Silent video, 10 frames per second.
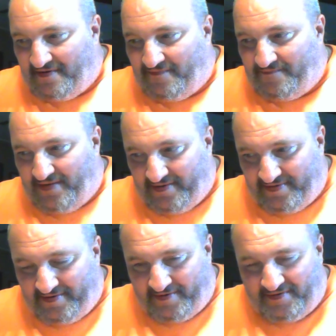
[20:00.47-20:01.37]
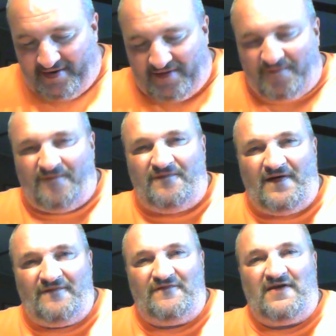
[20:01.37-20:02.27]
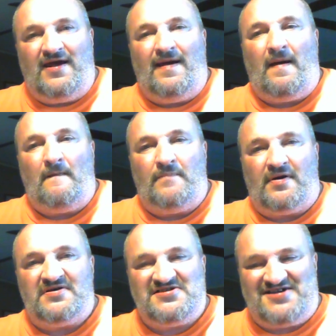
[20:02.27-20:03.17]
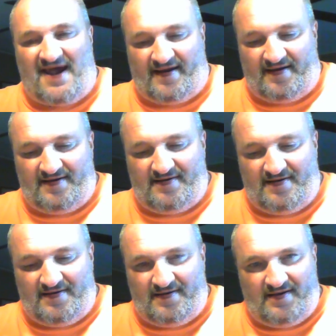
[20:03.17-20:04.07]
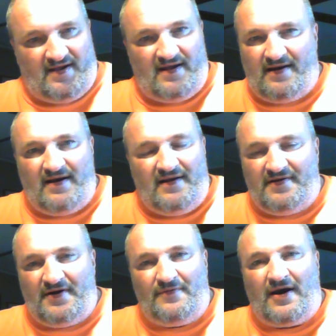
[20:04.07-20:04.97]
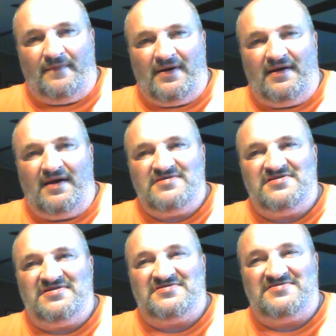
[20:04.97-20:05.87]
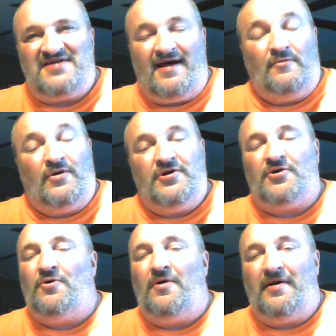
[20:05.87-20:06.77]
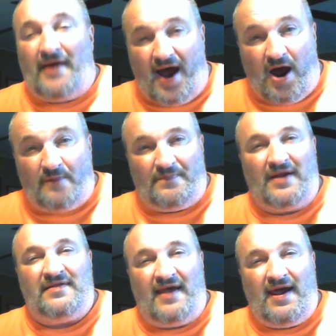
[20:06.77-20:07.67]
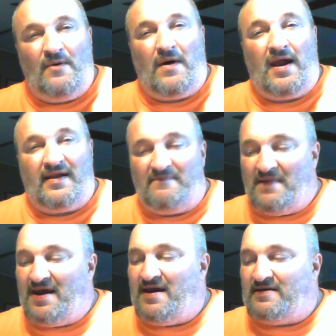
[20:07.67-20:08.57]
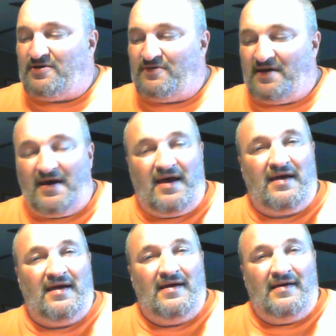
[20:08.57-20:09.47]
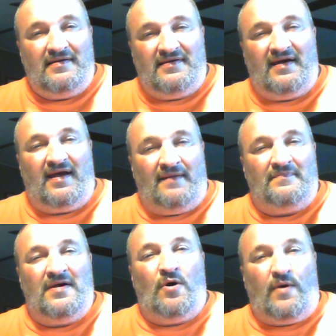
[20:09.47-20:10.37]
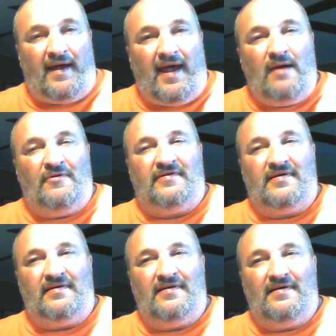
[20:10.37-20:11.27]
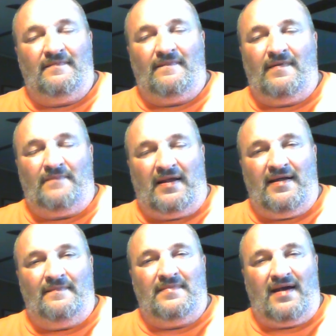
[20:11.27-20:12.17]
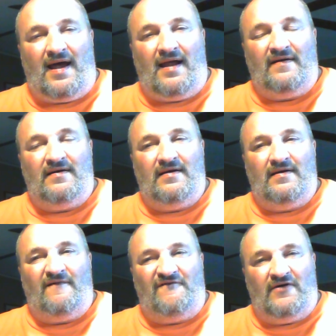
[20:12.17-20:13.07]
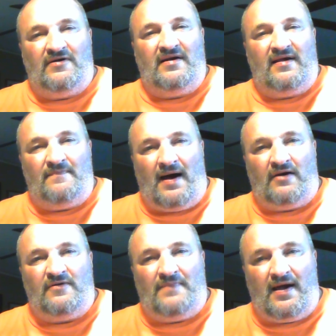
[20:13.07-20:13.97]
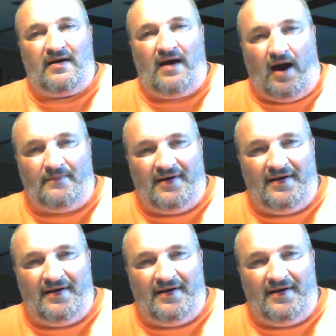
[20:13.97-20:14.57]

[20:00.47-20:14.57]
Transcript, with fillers: of methadone. That's 50%. Their recommendation is 10 when you're going down, but they want me to take and be okay with it by them not filling the bottles back up.